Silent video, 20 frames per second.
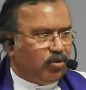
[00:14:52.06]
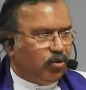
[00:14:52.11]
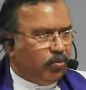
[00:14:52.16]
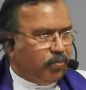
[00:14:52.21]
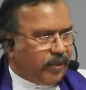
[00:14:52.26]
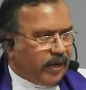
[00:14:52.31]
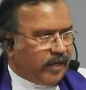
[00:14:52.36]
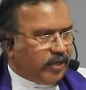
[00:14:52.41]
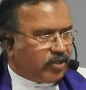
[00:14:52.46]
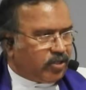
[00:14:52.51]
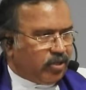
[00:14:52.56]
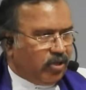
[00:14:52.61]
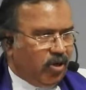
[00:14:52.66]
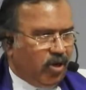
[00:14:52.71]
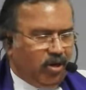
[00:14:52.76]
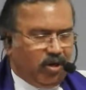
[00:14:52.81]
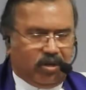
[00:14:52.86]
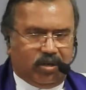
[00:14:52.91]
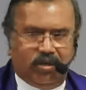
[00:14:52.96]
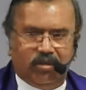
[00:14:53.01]
to praise
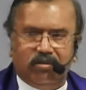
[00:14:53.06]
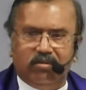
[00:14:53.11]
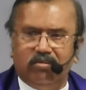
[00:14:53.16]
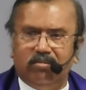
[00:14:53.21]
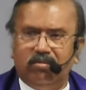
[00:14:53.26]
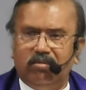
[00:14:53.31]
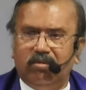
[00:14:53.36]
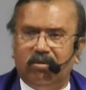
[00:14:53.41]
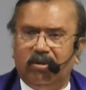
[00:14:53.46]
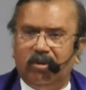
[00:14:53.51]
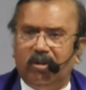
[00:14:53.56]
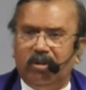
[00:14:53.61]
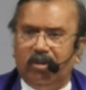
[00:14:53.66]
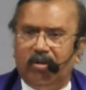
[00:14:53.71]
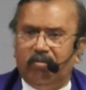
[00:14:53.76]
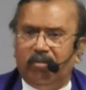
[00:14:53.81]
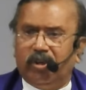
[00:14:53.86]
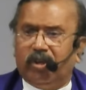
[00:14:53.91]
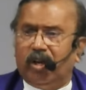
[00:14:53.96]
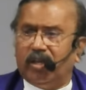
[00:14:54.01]
God
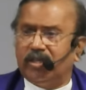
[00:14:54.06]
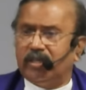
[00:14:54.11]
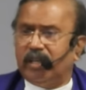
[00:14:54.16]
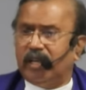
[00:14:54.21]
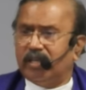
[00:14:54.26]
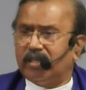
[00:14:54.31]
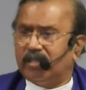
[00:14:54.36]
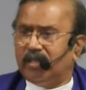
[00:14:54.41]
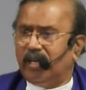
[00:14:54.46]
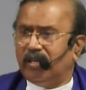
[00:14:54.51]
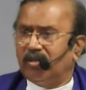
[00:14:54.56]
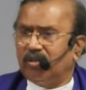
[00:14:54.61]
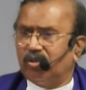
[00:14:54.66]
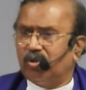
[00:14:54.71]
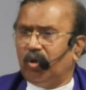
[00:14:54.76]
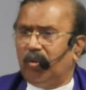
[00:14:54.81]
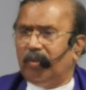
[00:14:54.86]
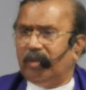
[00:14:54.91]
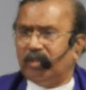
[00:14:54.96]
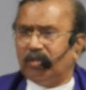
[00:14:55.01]
because he has done
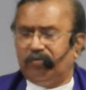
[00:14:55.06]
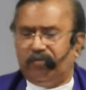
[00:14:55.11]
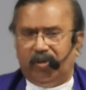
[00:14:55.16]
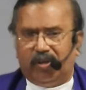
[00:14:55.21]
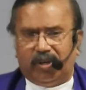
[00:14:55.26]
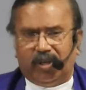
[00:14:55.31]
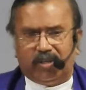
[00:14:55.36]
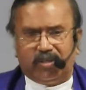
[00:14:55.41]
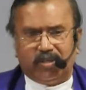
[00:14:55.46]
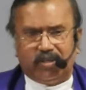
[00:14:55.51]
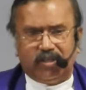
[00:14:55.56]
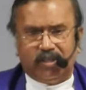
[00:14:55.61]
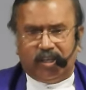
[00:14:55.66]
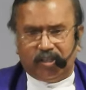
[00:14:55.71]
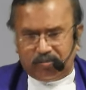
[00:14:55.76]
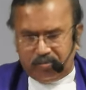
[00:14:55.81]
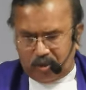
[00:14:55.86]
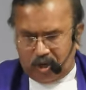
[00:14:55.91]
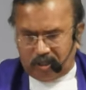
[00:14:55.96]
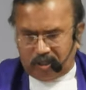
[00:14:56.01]
so much for us.
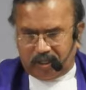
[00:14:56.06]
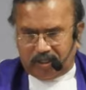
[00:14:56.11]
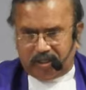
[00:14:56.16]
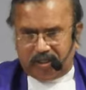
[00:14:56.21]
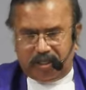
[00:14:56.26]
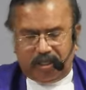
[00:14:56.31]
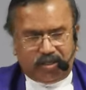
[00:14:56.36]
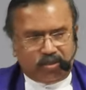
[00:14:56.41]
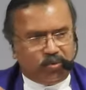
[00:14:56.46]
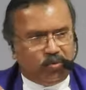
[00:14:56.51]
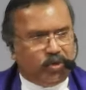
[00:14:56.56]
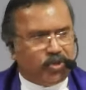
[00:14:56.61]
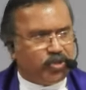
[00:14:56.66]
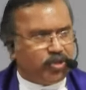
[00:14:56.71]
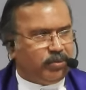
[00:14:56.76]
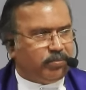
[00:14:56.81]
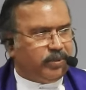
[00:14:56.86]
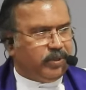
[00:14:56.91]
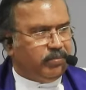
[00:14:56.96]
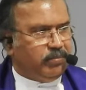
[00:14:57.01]
He has brought us here to
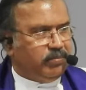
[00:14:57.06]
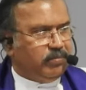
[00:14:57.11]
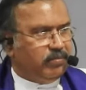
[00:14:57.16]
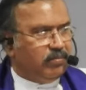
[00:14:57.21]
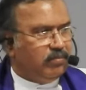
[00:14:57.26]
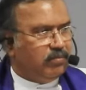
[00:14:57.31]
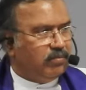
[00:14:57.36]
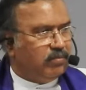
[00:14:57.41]
worship him.